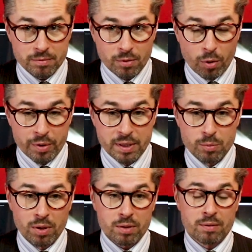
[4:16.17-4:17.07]
or he
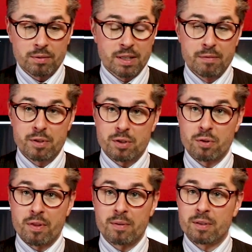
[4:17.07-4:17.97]
will give it
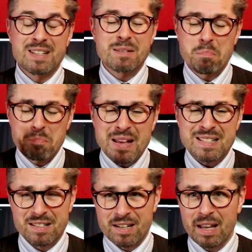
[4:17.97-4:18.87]
to his
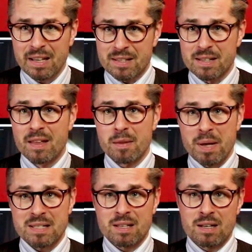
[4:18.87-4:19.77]
best client, the
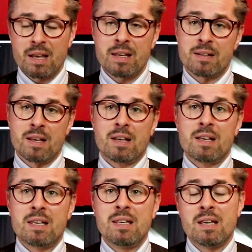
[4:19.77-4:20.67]
best client
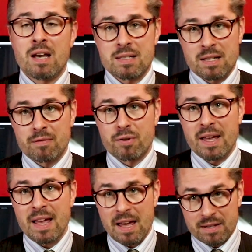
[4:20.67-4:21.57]
he has ever
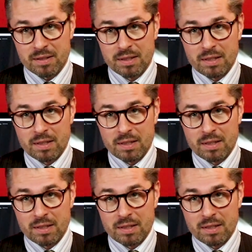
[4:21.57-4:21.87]
had.